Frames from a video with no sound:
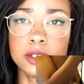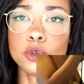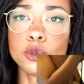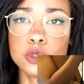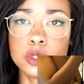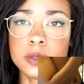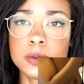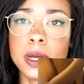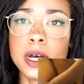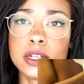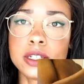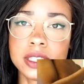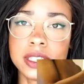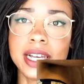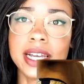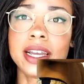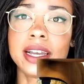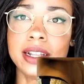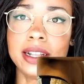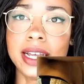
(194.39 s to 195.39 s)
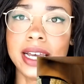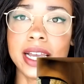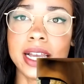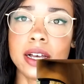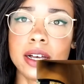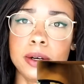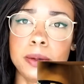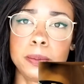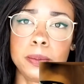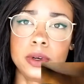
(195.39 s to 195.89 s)
who smells like
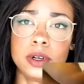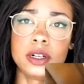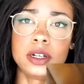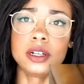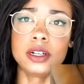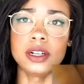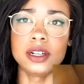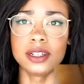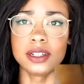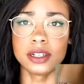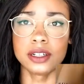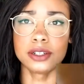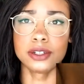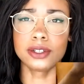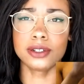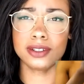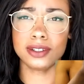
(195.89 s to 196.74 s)
like a uh, uh,